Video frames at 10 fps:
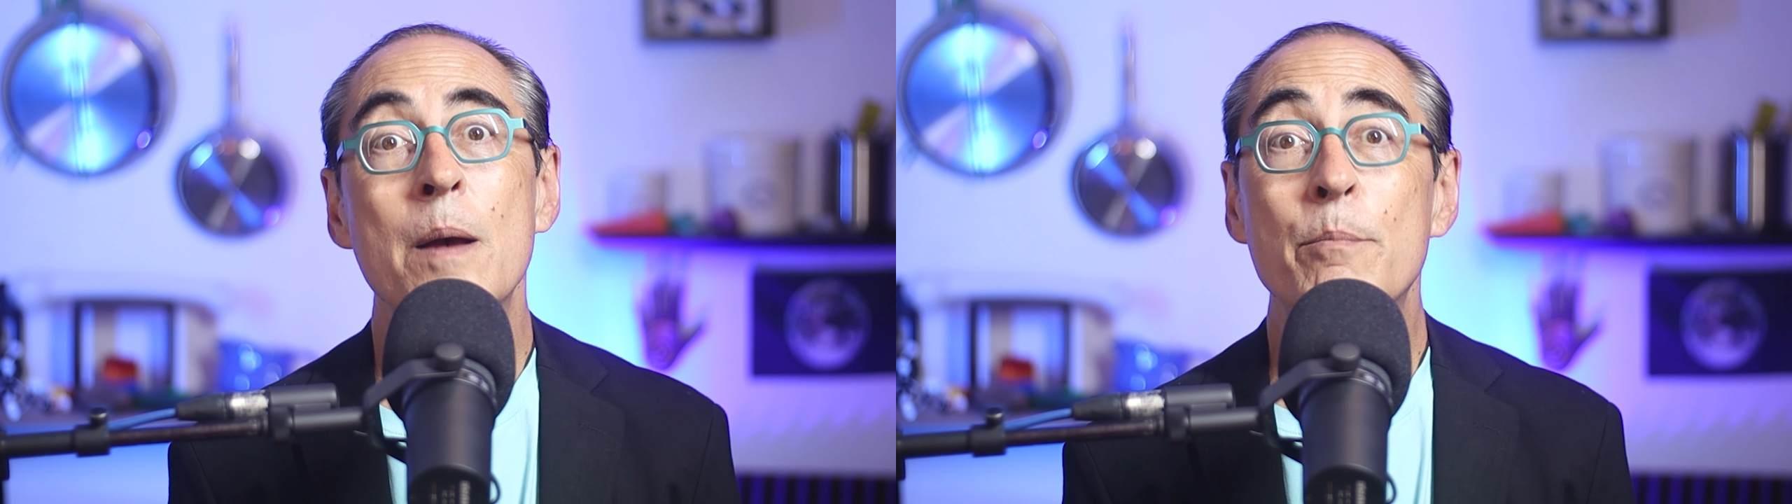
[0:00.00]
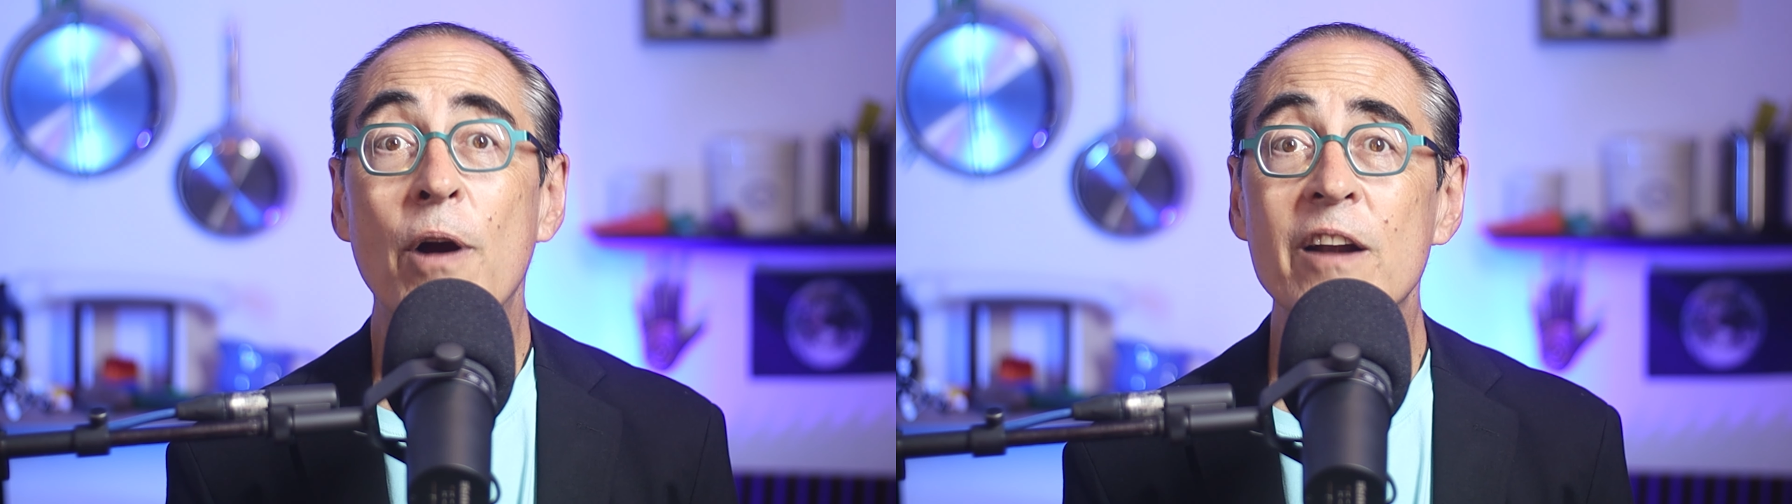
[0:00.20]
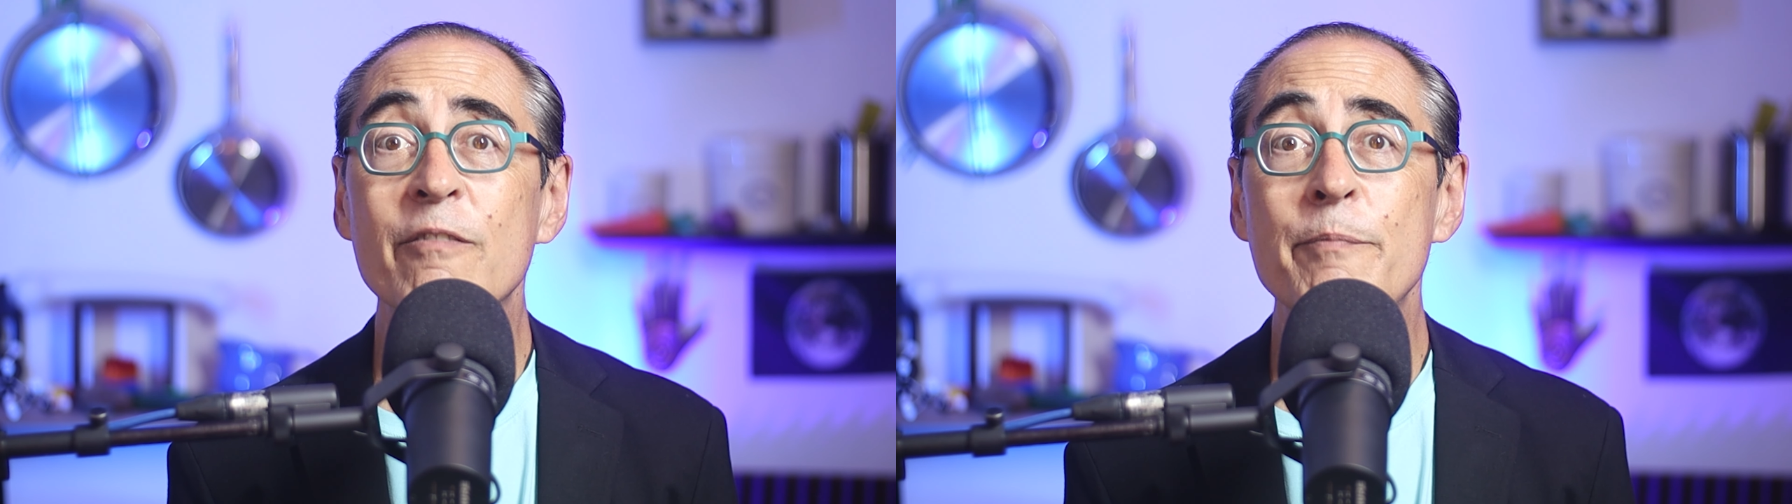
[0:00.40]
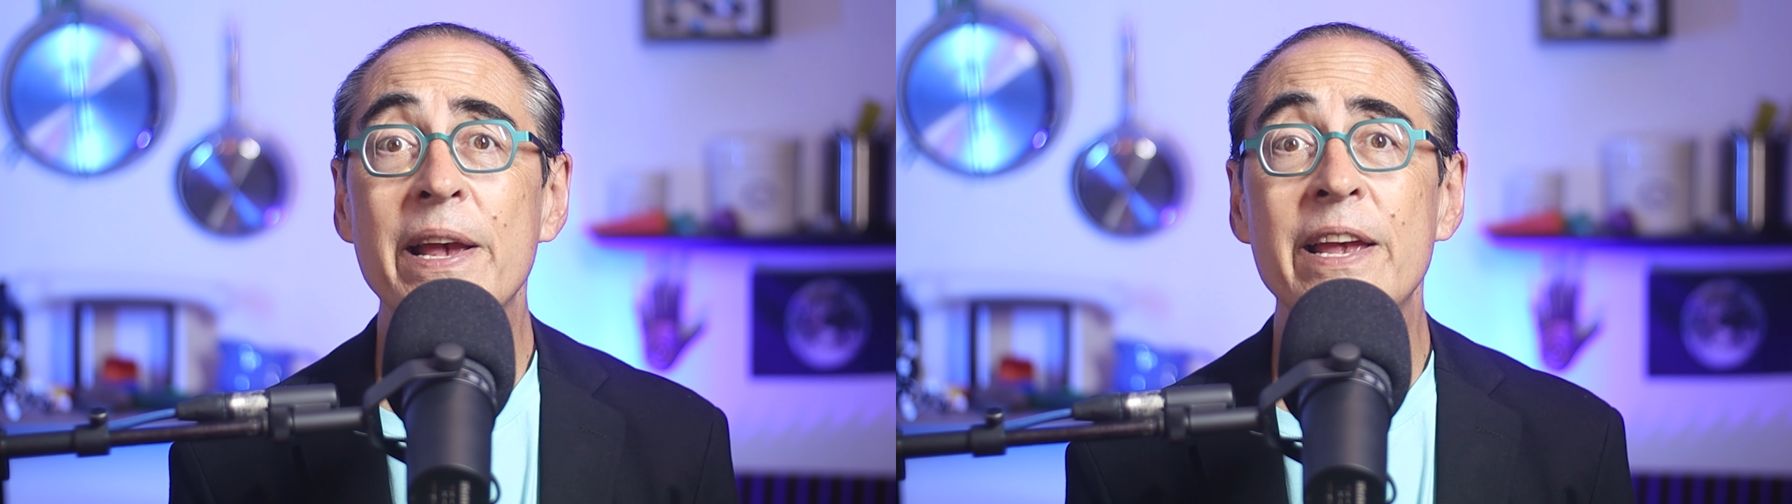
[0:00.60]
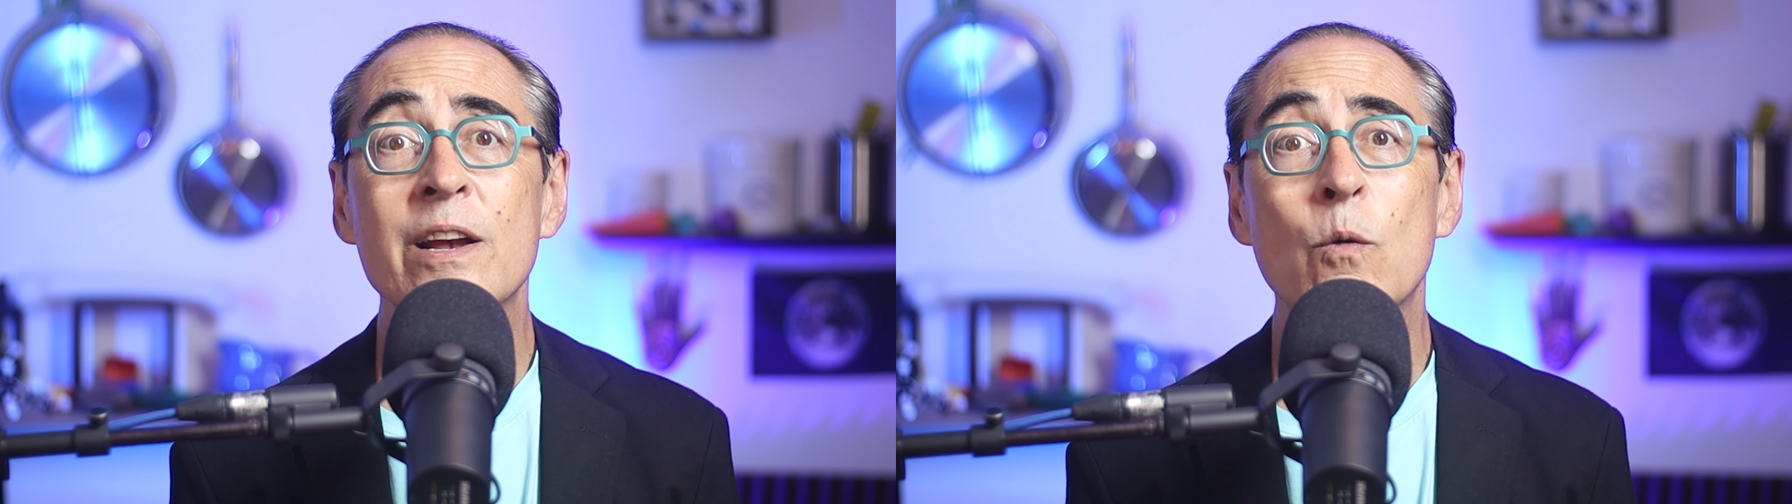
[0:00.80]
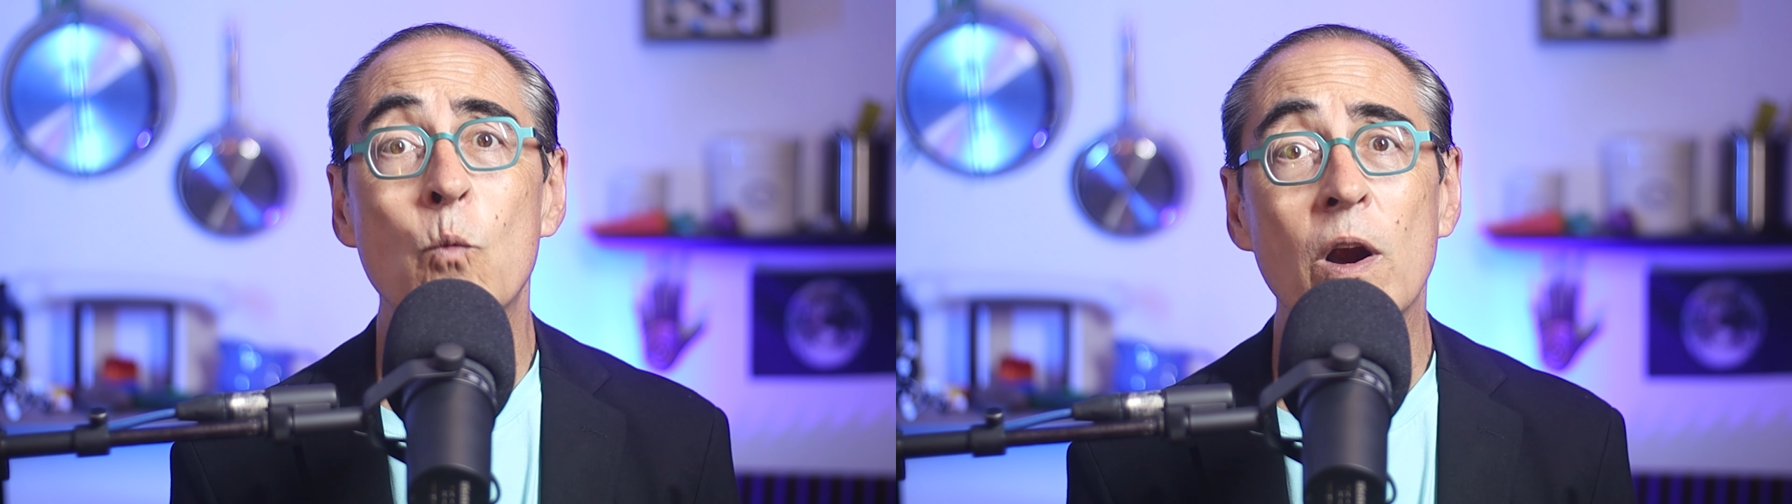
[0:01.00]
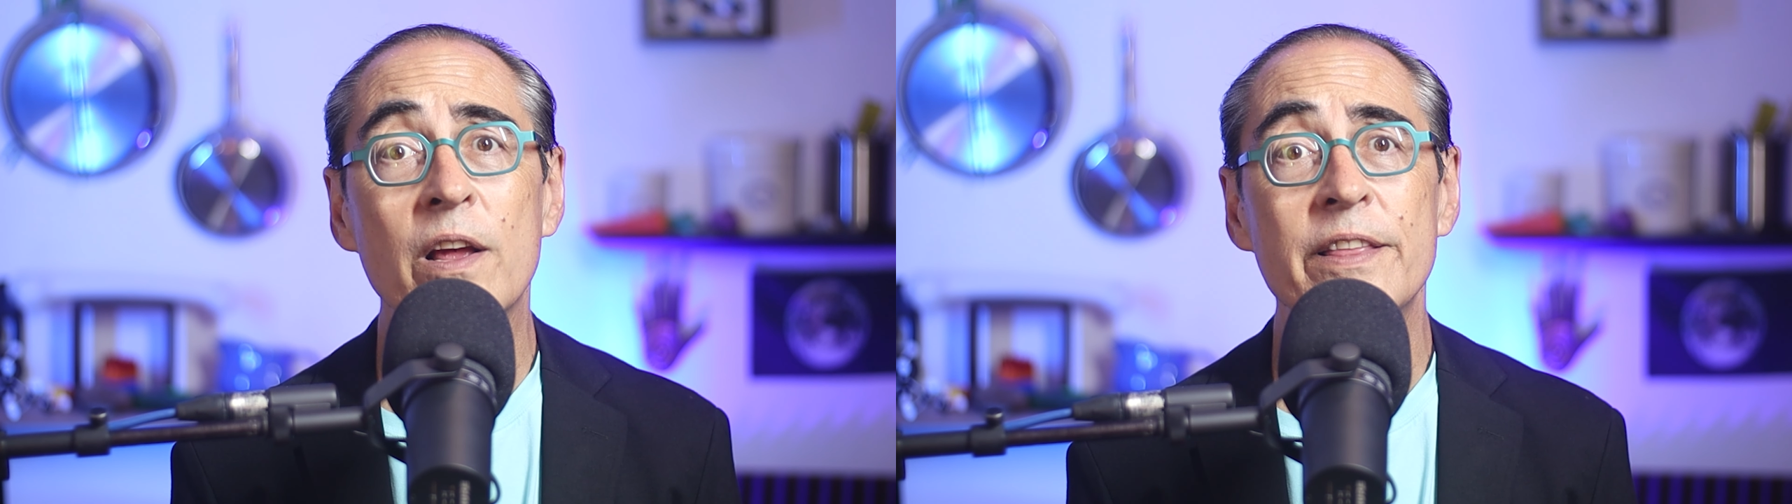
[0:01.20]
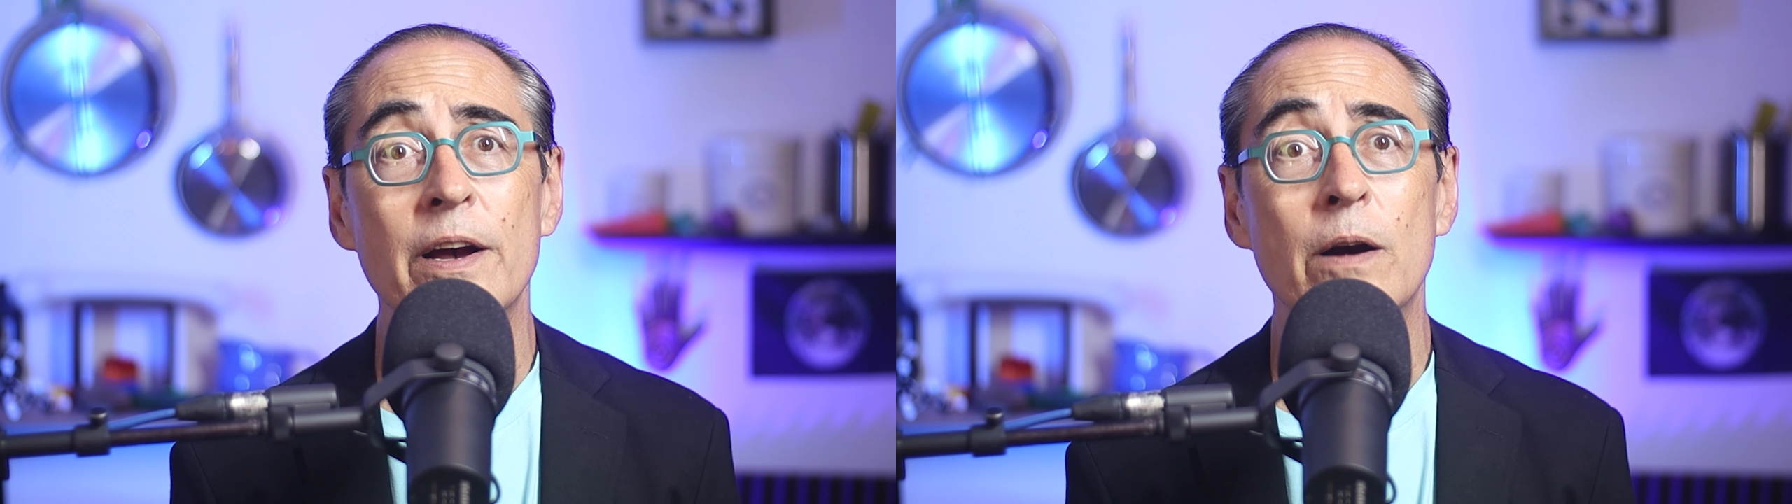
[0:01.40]
Part of making it work,
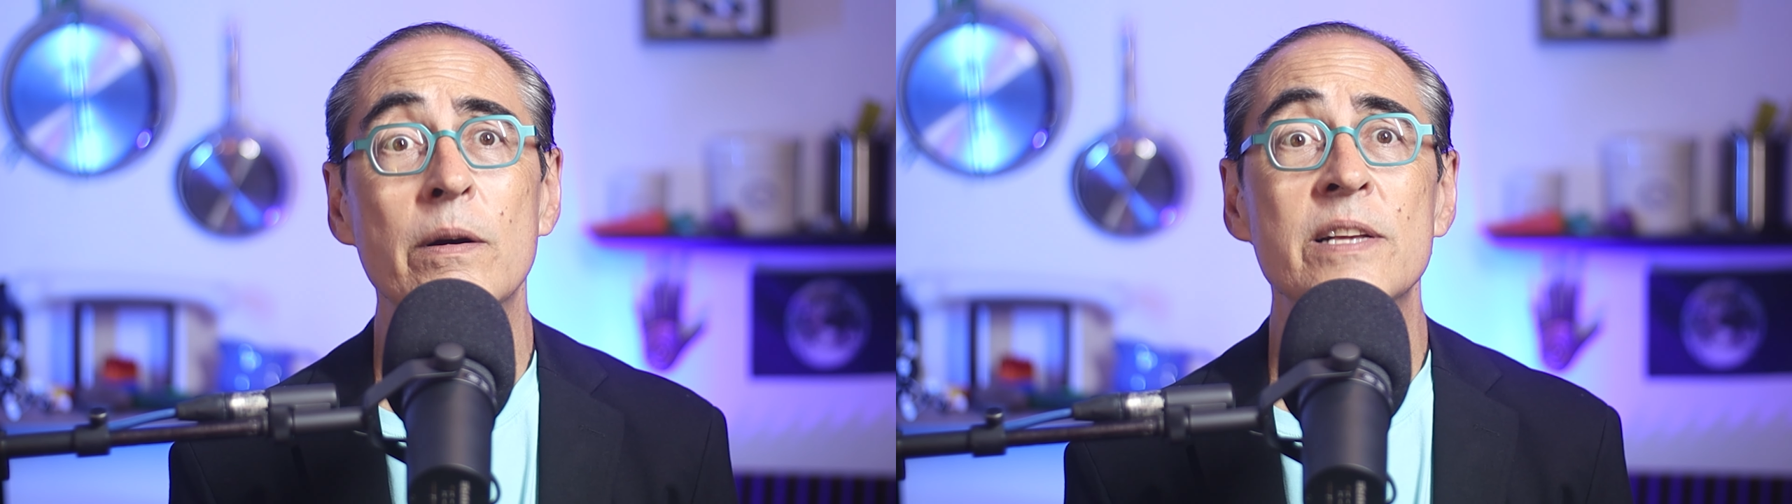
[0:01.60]
though,